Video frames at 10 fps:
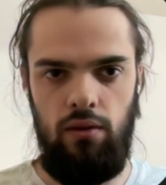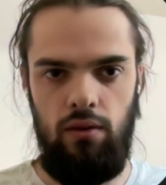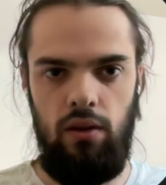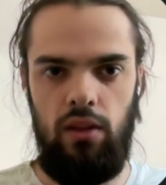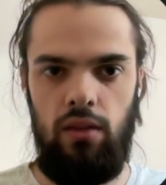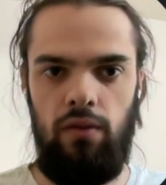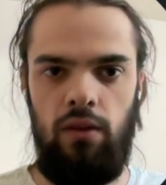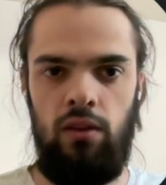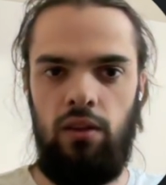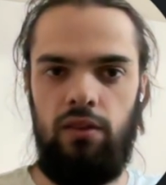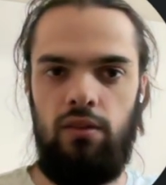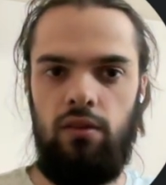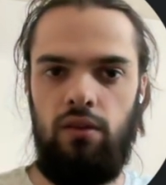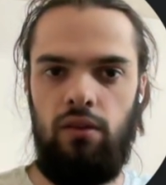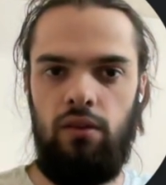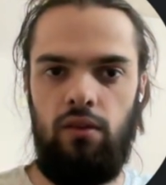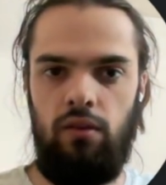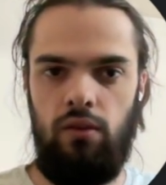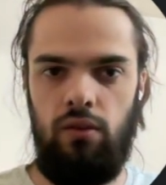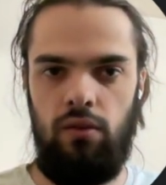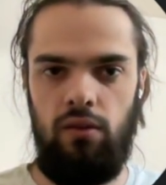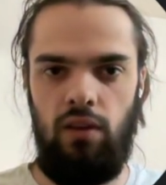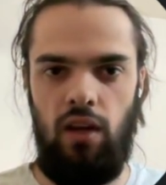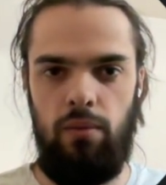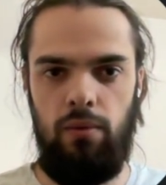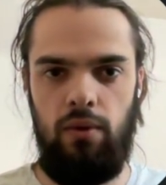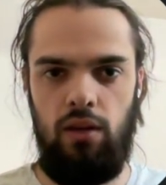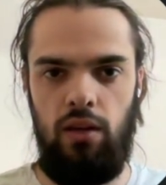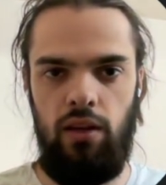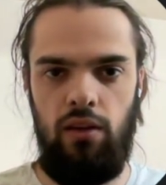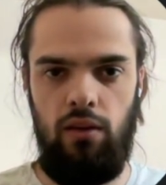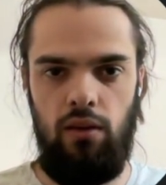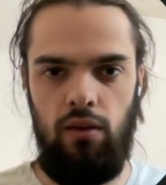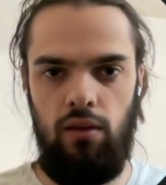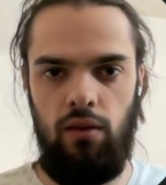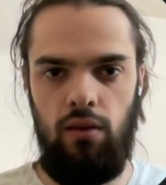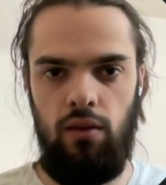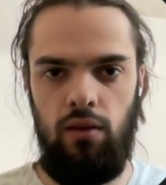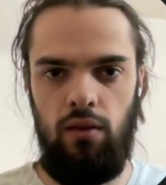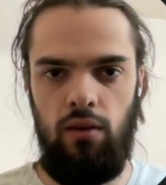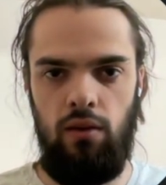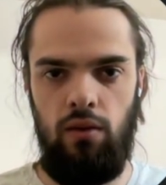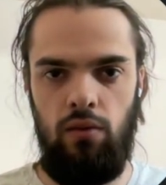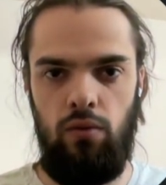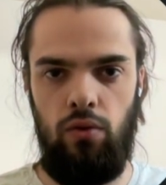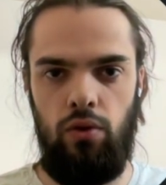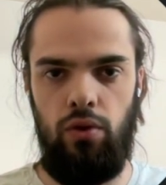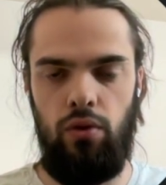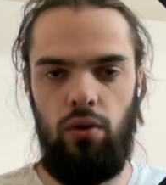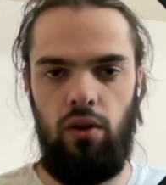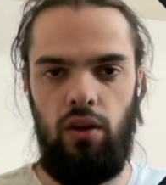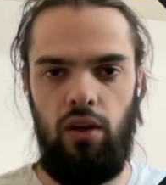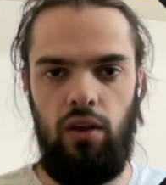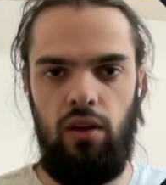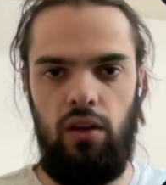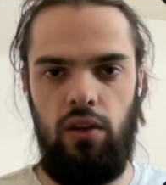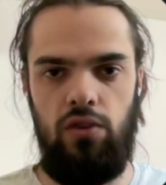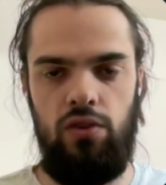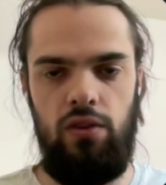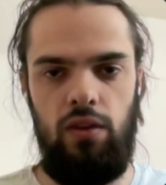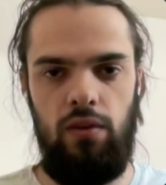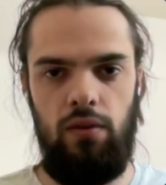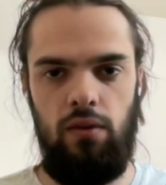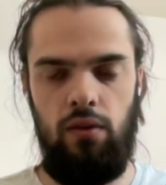Add event listener, type click for each div,